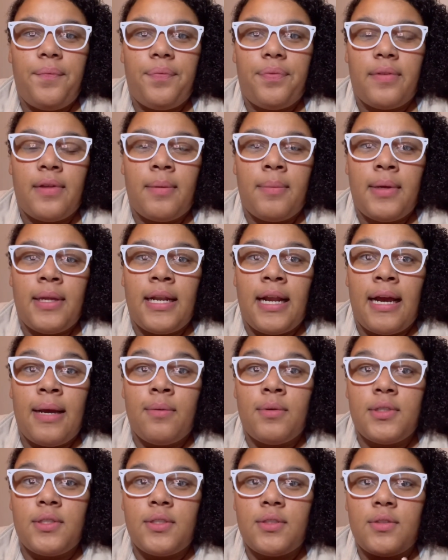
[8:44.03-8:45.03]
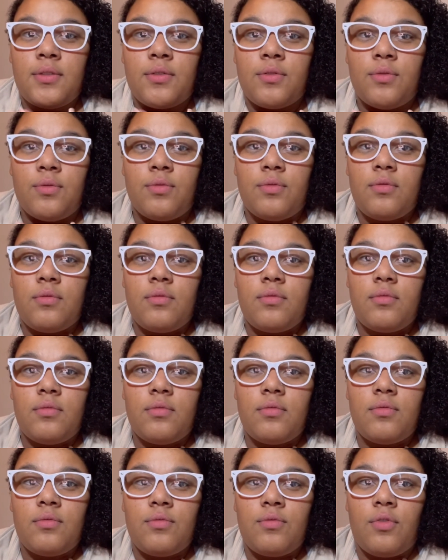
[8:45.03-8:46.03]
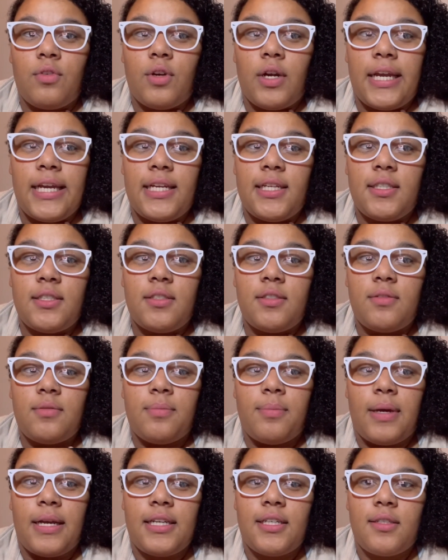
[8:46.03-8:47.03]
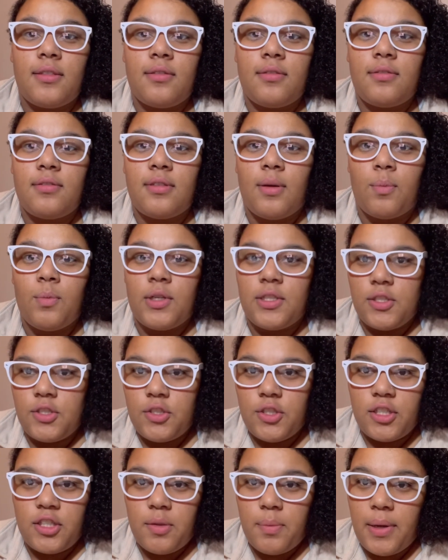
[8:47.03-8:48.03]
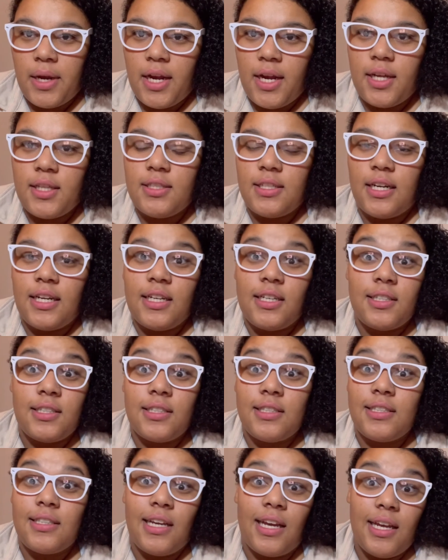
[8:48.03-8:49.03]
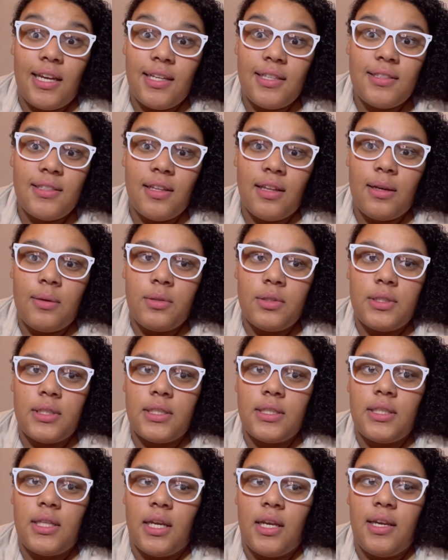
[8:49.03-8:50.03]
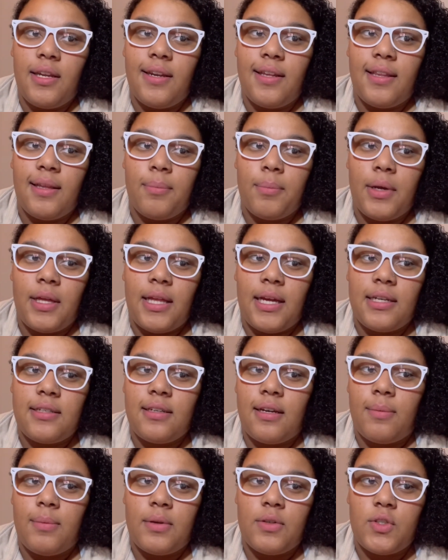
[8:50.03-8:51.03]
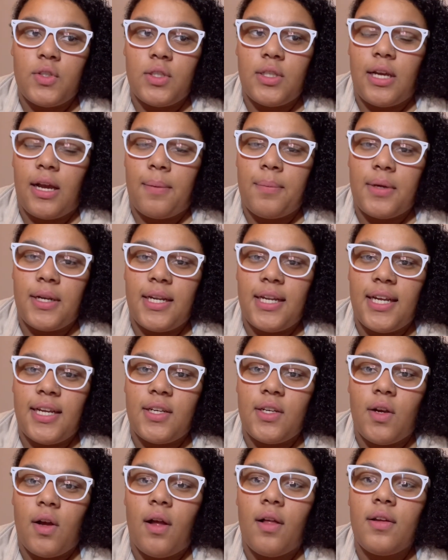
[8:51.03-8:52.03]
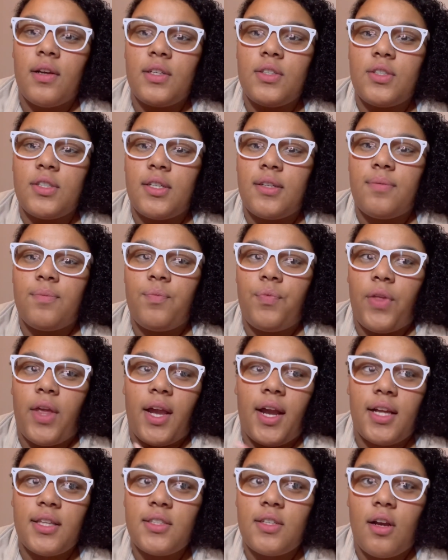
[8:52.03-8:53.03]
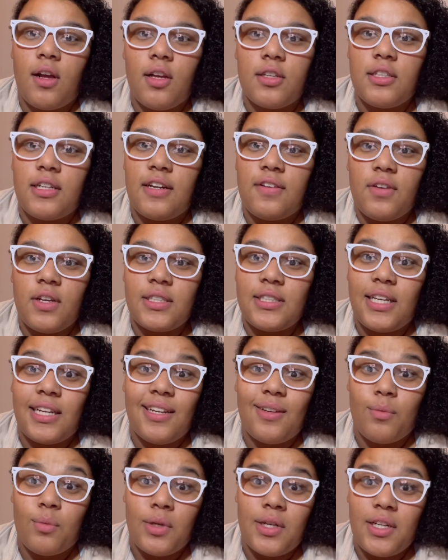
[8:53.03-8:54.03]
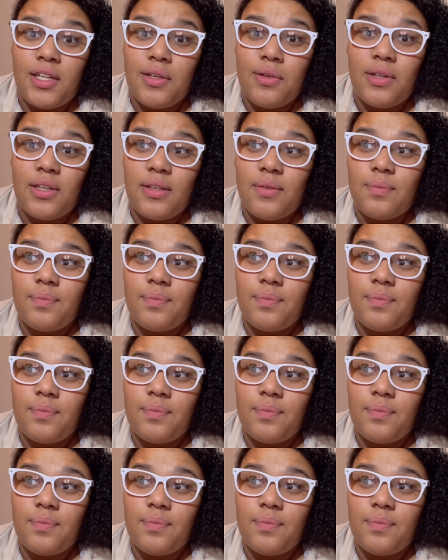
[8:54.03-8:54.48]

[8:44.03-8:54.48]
I mean, I was raised by somewhat strict parents and I couldn't date till I was 16. And then by that time I was just like, I'm gonna date in college. And I got to college and I realized I didn't want to do it.